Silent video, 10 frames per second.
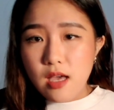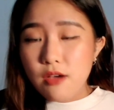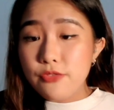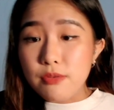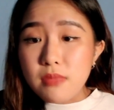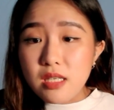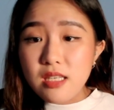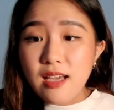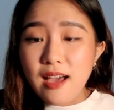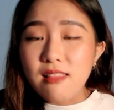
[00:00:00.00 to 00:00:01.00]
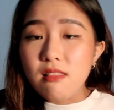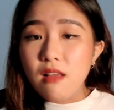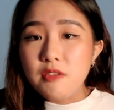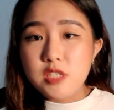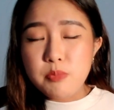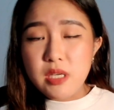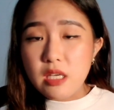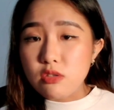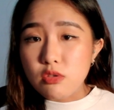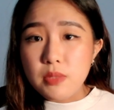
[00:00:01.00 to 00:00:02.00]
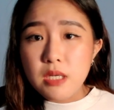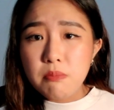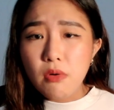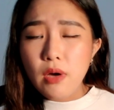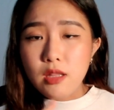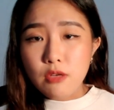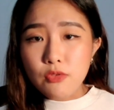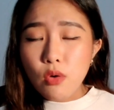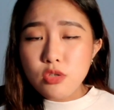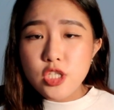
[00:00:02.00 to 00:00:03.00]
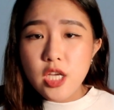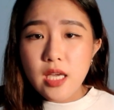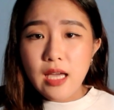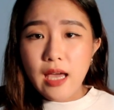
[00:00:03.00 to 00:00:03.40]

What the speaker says: For me, I love speaking to people, I love coaching,